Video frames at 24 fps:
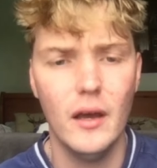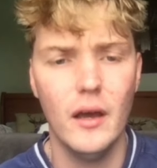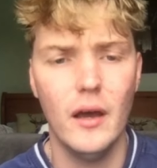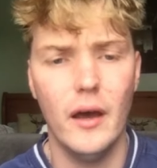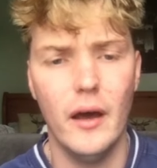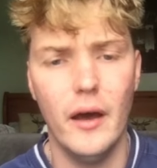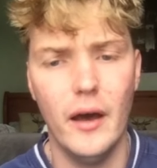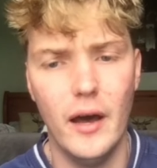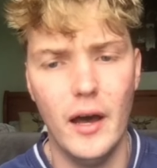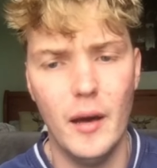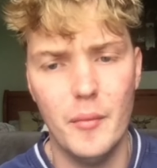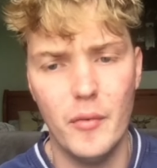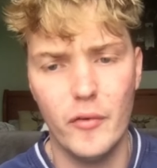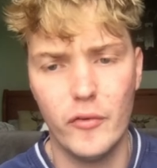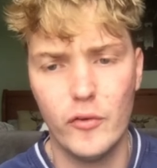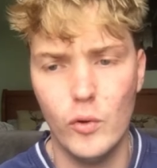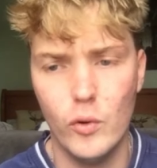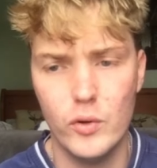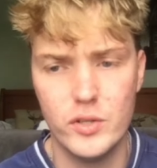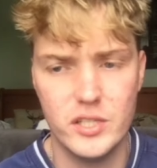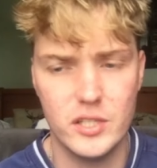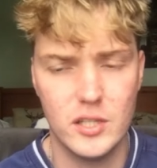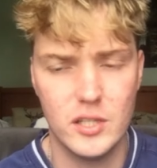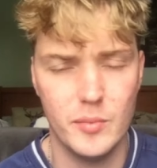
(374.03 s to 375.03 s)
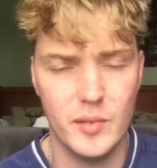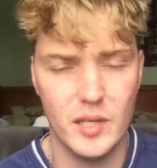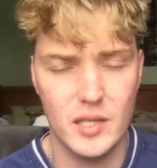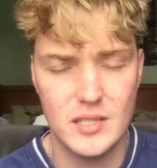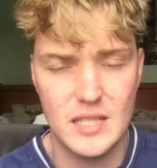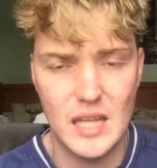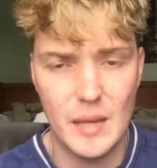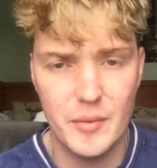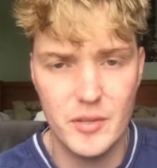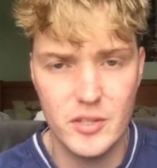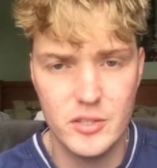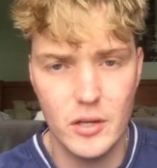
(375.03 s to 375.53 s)
Of course, it could be a
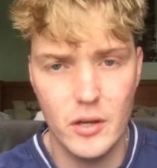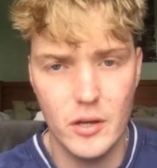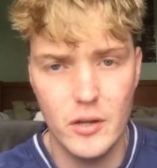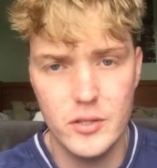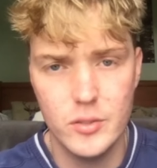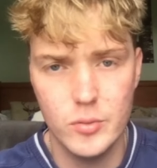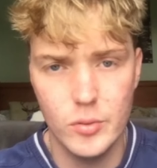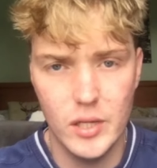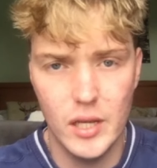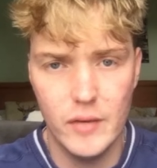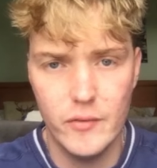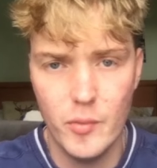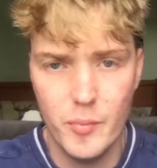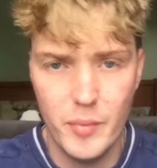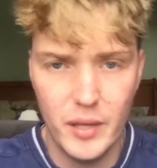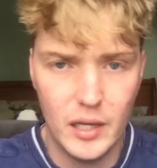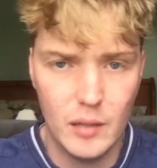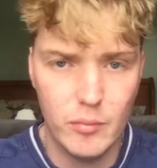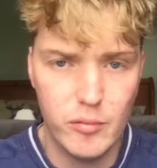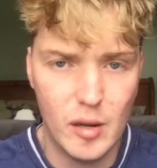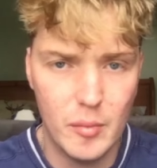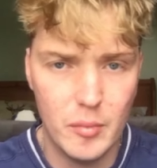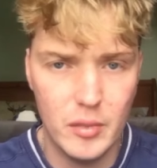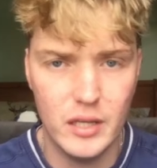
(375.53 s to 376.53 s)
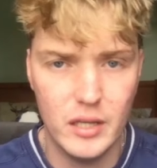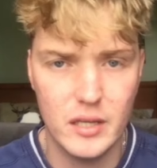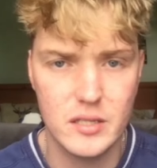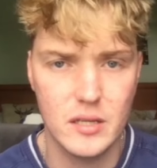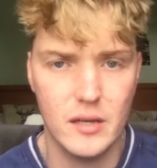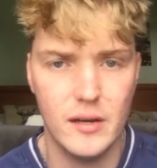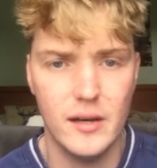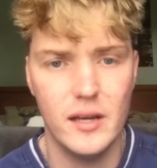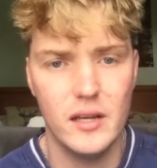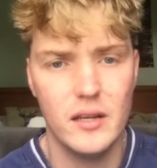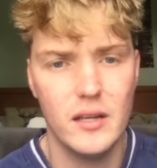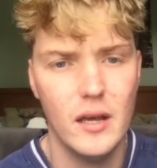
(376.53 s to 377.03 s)
stepping stone to another big Premier League
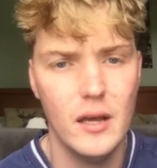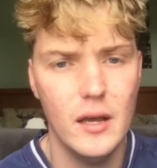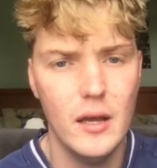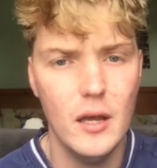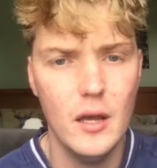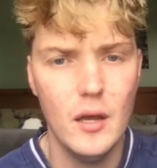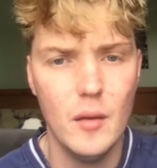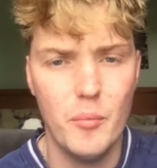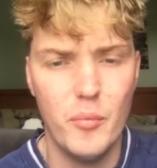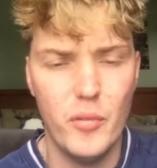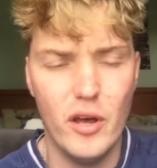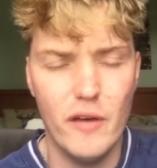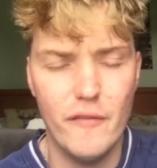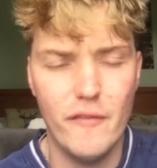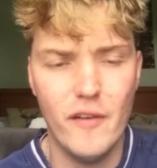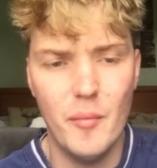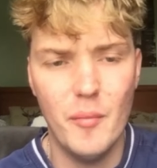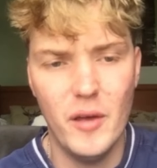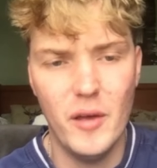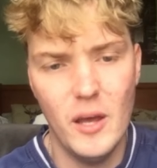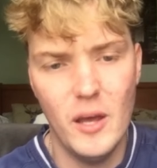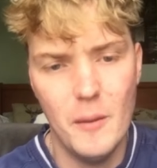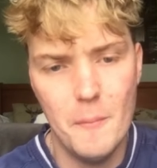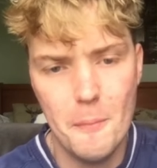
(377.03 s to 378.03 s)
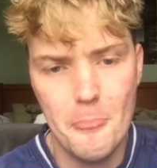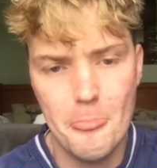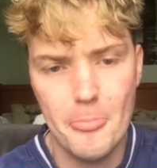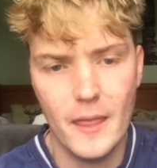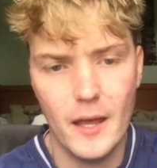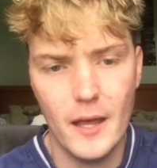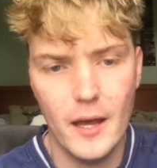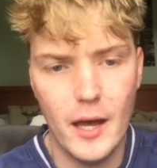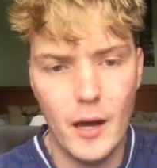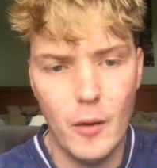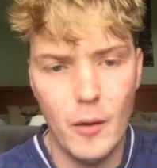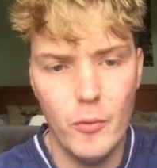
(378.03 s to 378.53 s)
side. But if I'm him,
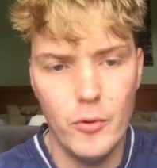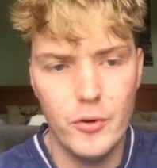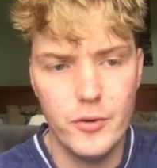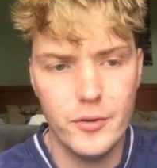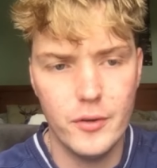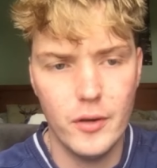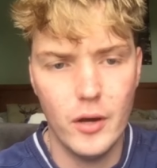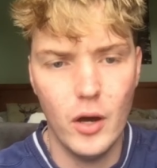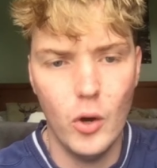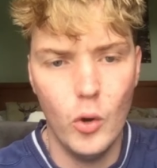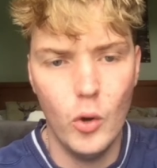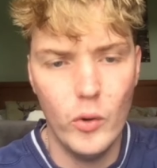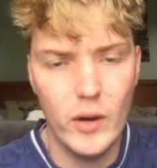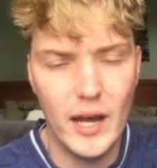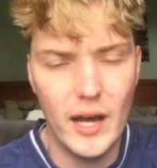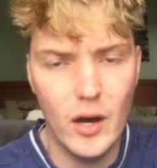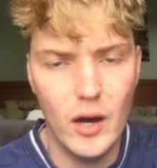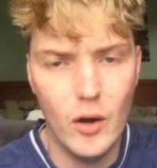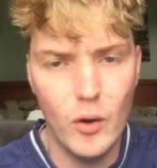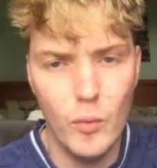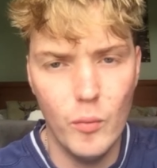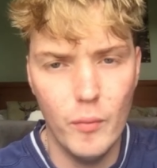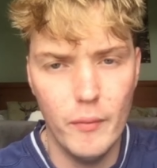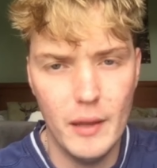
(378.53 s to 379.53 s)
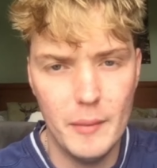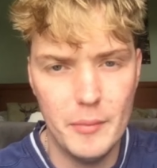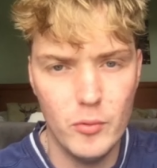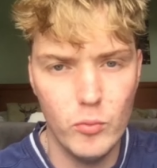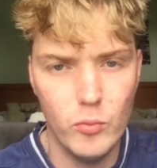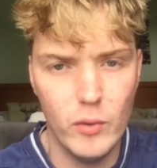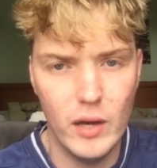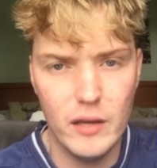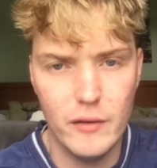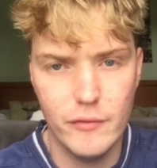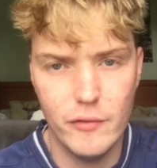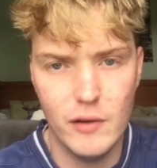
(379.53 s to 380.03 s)
I would hold out and maybe
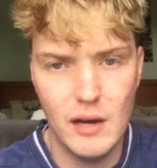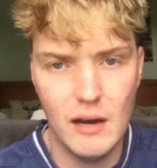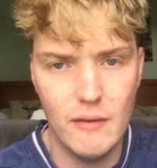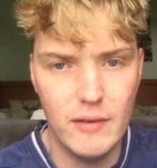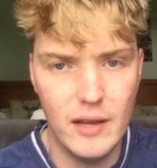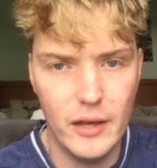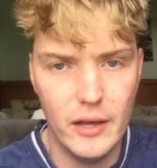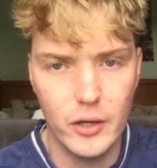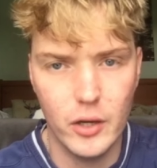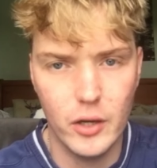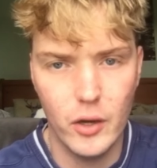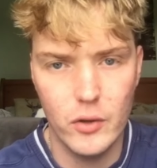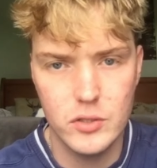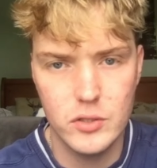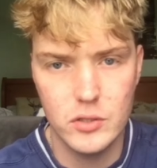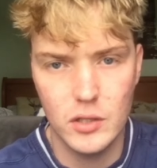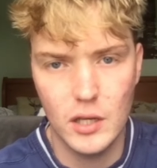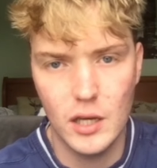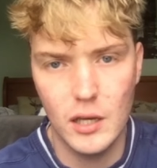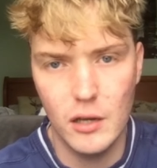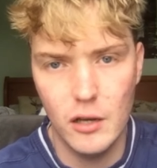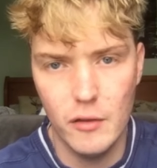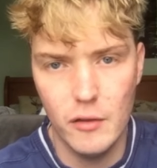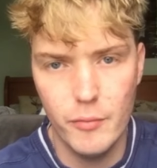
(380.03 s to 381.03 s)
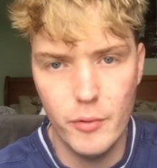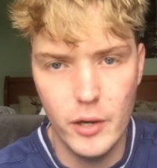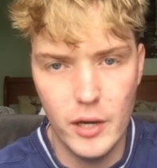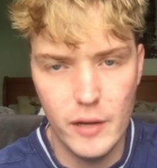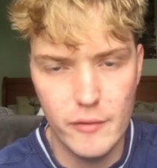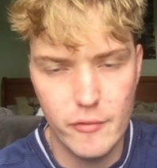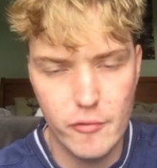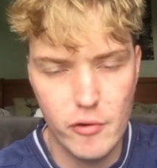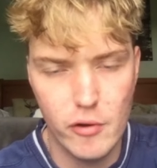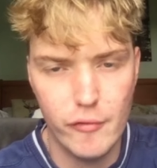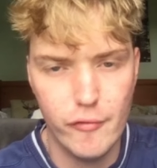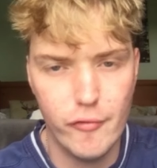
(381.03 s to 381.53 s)
wait for Atletico to kind of put
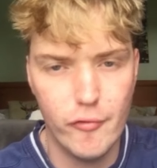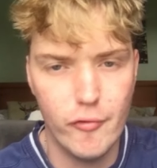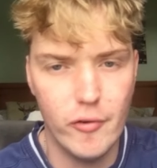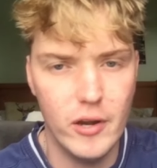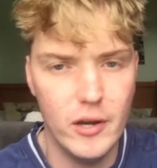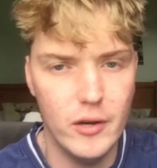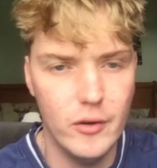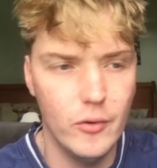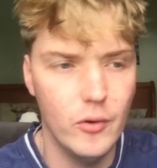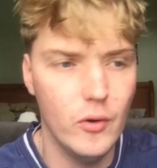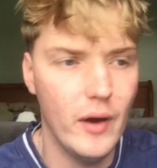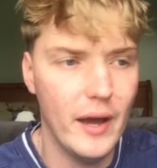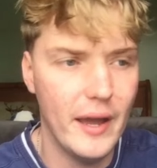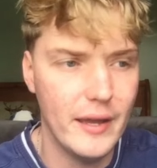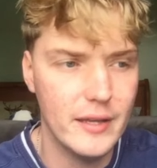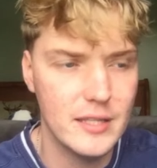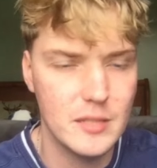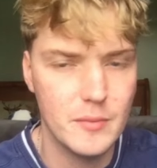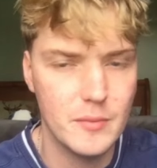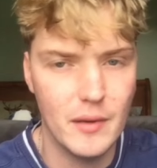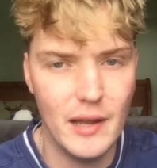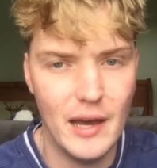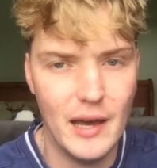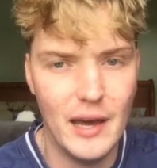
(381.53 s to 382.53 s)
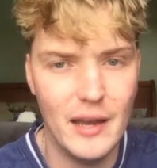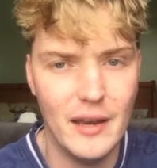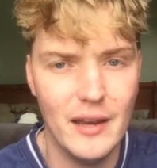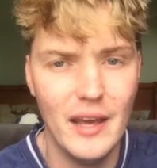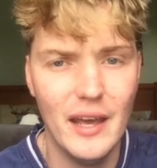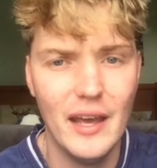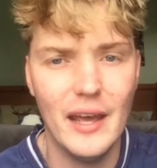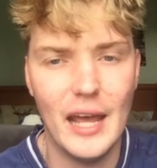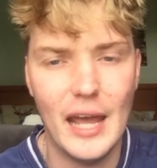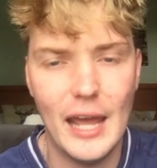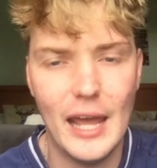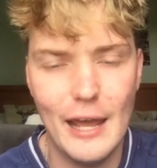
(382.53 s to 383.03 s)
another offer in, or AC Milan,
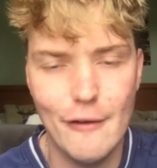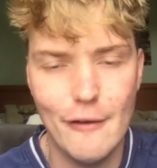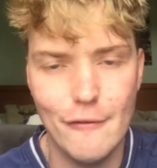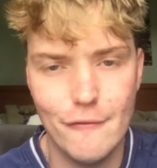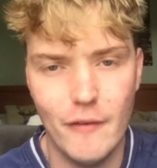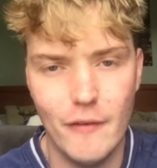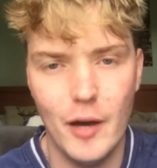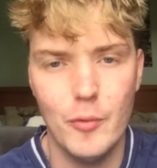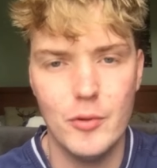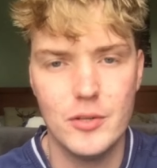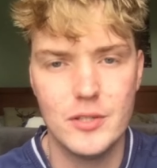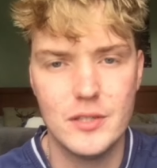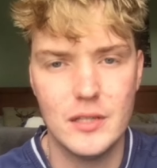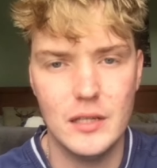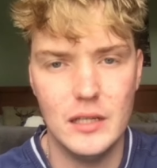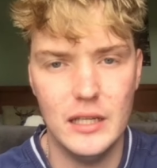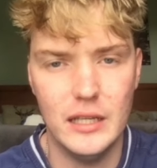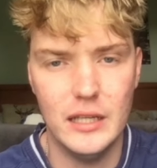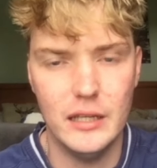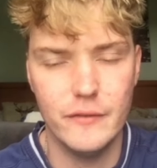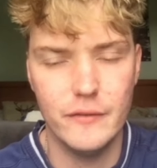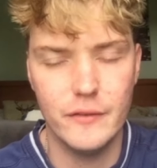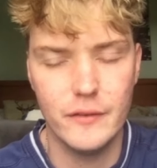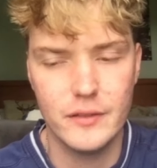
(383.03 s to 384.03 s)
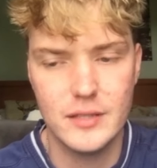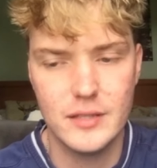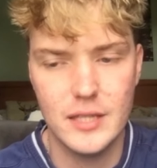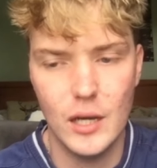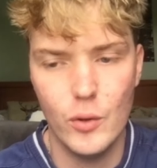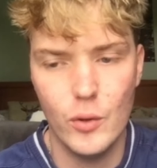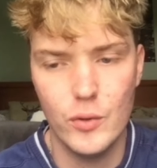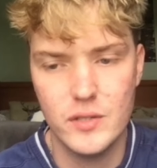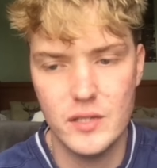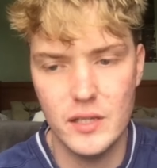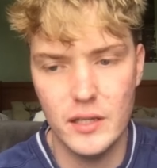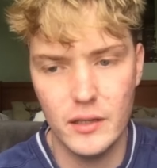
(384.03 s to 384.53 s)
if I was to leave
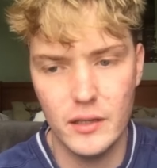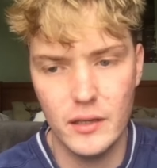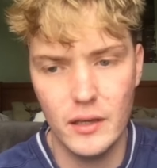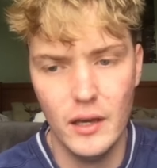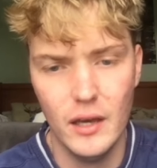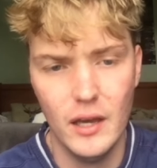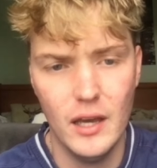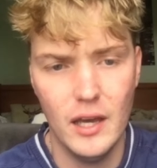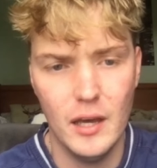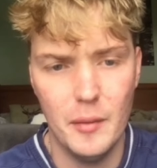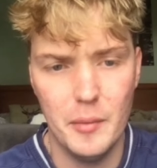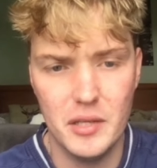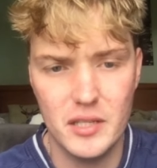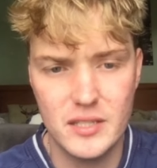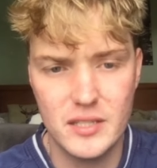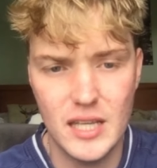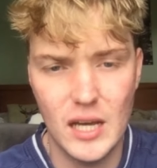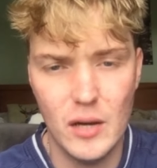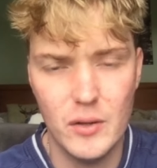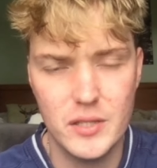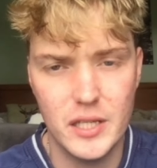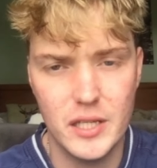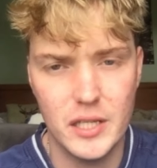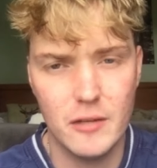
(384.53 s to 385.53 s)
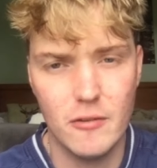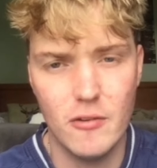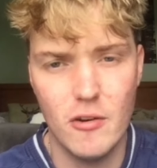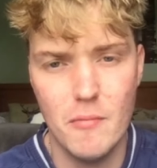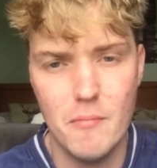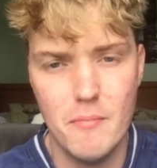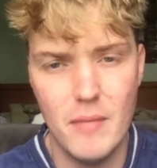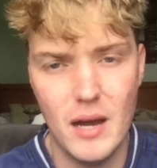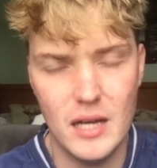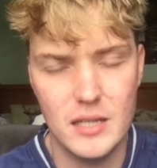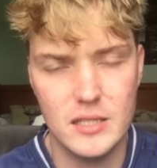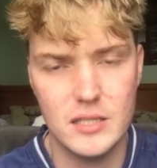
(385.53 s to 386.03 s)
Celtic. I mean, Celtic are a
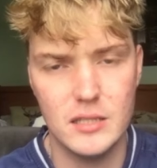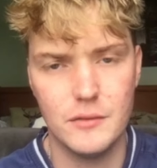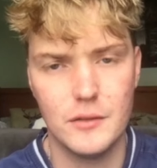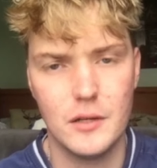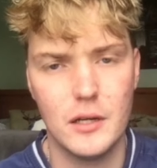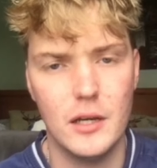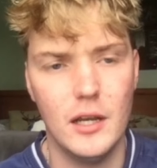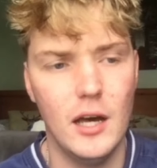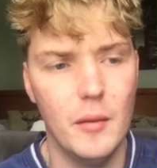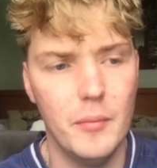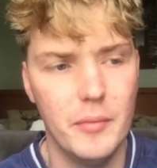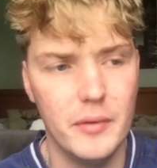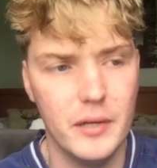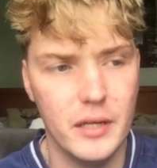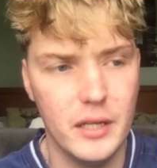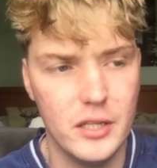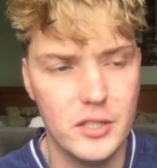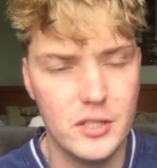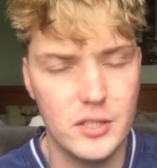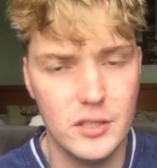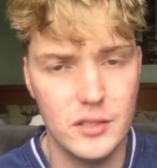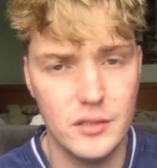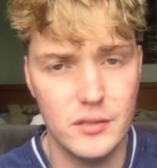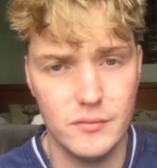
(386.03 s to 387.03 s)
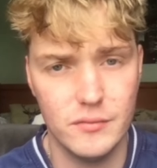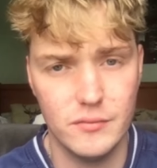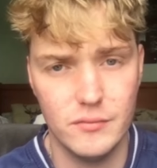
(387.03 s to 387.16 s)
massive club, and he should,